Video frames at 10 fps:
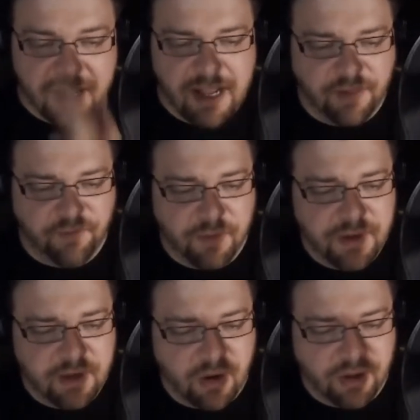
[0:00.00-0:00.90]
It's from
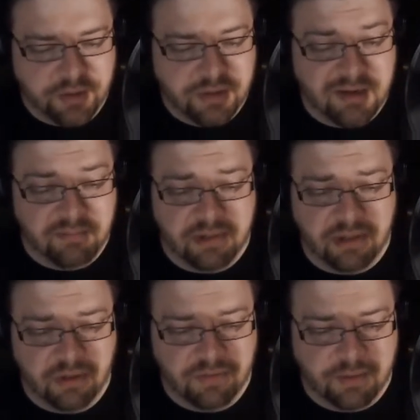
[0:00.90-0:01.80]
an author named
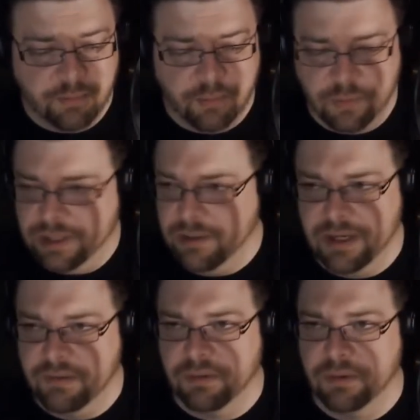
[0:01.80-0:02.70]
Minerva, but we don't
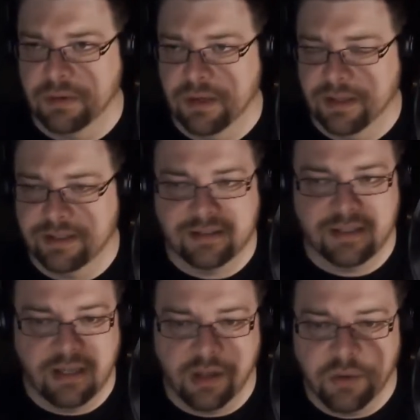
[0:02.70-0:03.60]
ever. This is
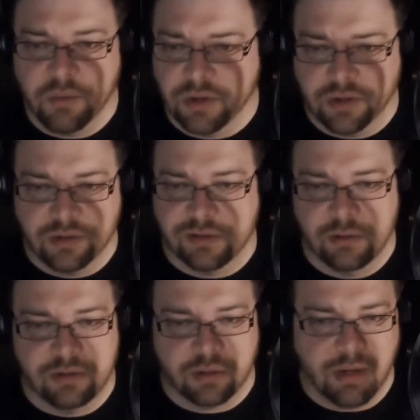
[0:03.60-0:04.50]
another one of those
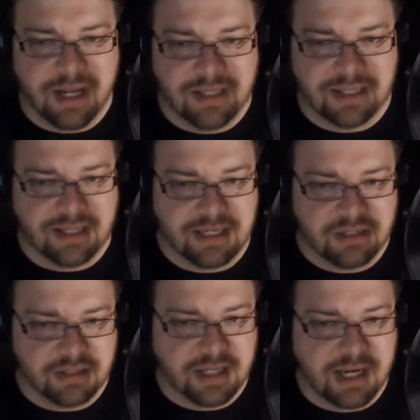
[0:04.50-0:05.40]
loose threads that they
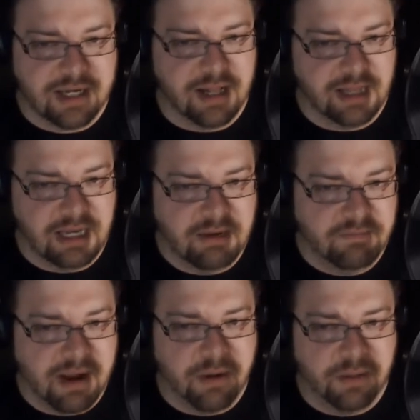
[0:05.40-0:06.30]
just kind of leave
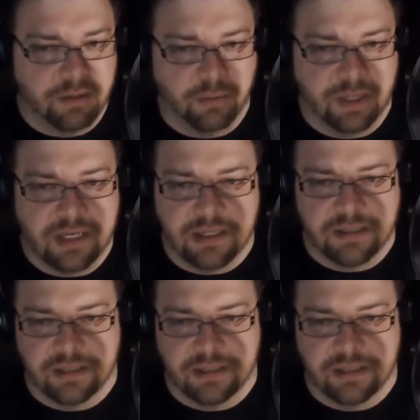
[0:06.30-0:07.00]
out in the wind.